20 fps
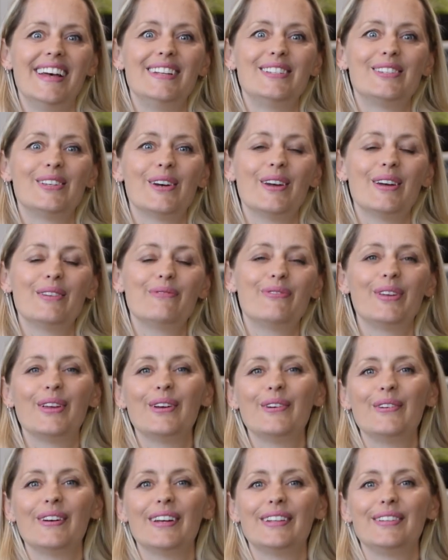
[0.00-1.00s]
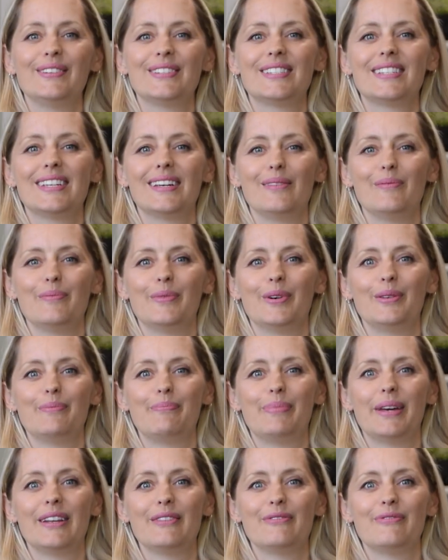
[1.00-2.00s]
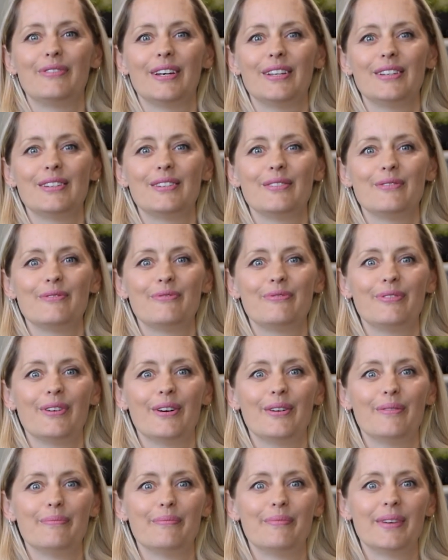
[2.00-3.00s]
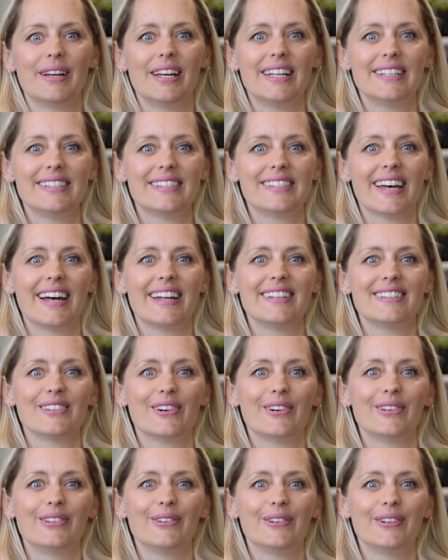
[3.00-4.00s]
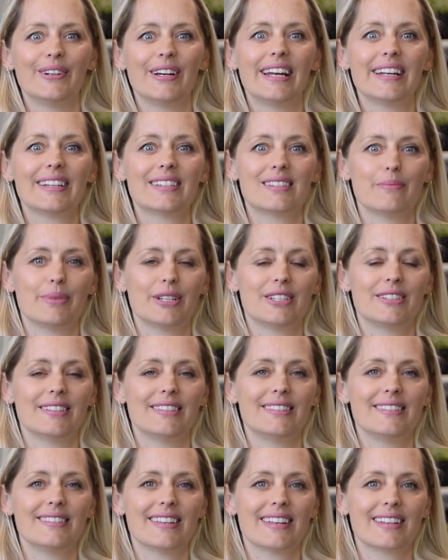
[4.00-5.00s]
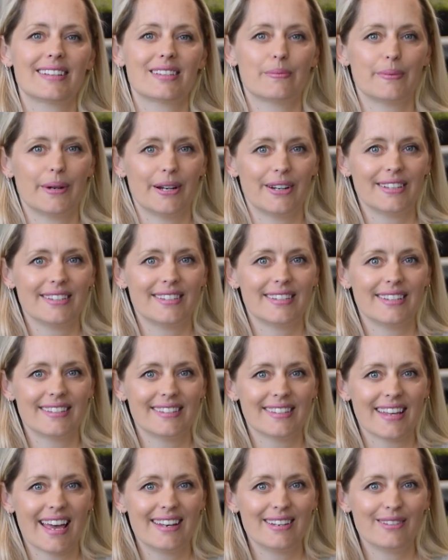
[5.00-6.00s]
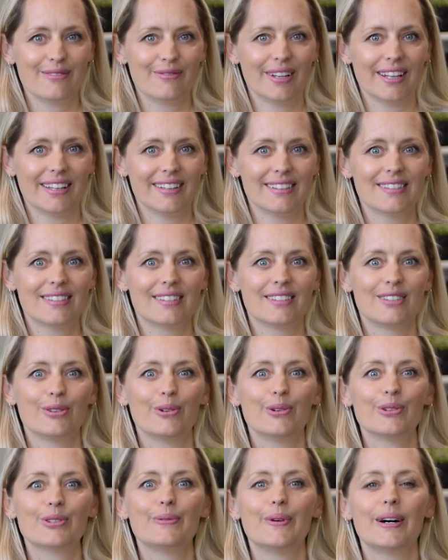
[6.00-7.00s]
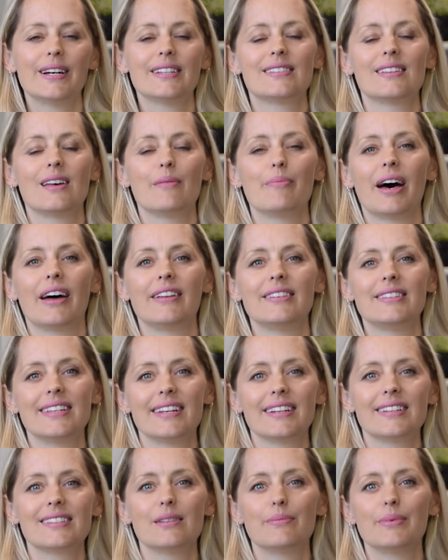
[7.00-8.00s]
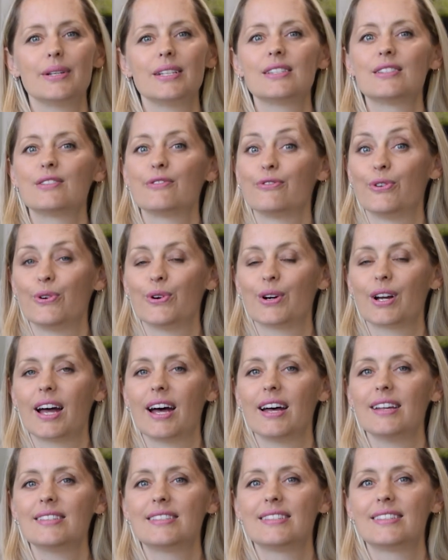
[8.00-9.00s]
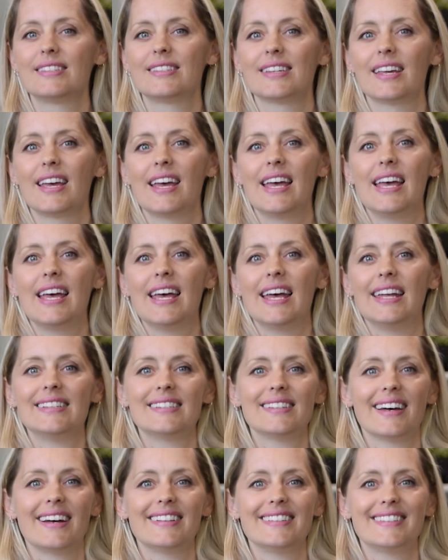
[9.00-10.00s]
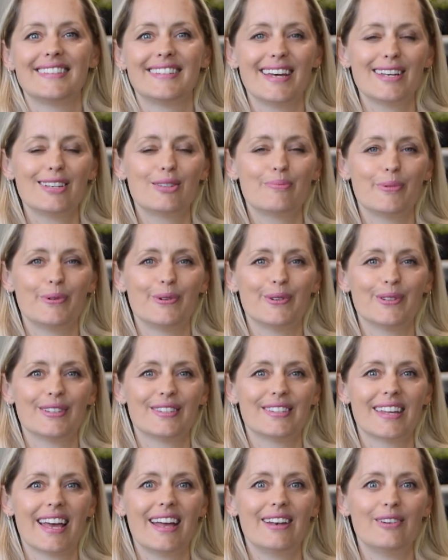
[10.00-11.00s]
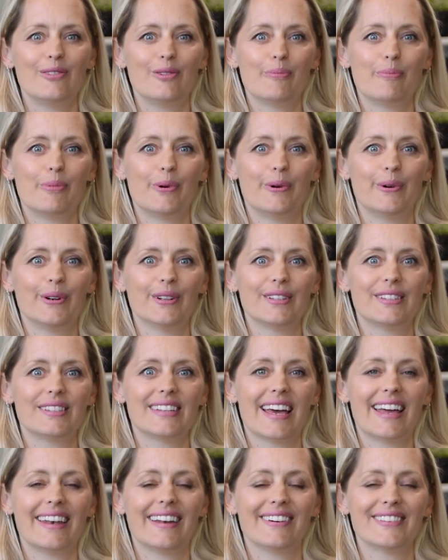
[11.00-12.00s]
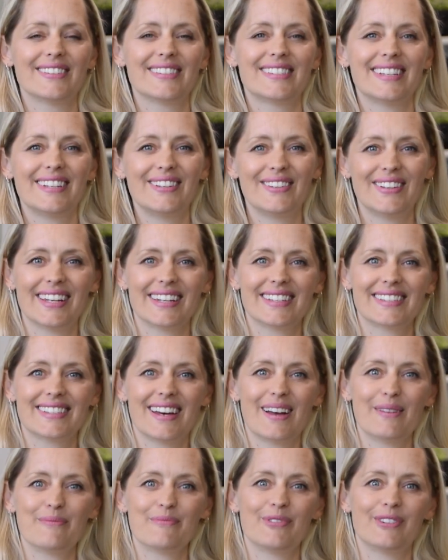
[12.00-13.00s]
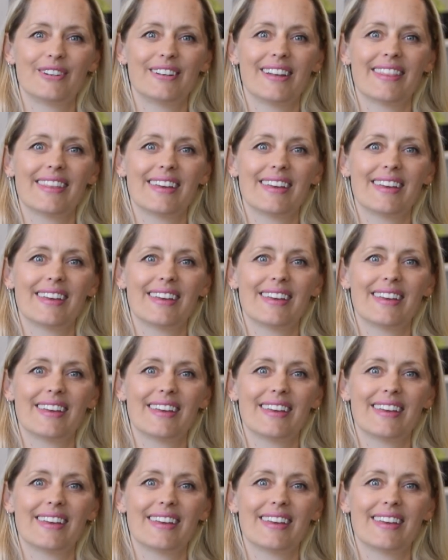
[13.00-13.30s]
So if you and your team would benefit from insights on your exhibitions, experiences and events, talk to us about Dexibit's forecasts, insights, dashboards and reports, and I'll see you next time for another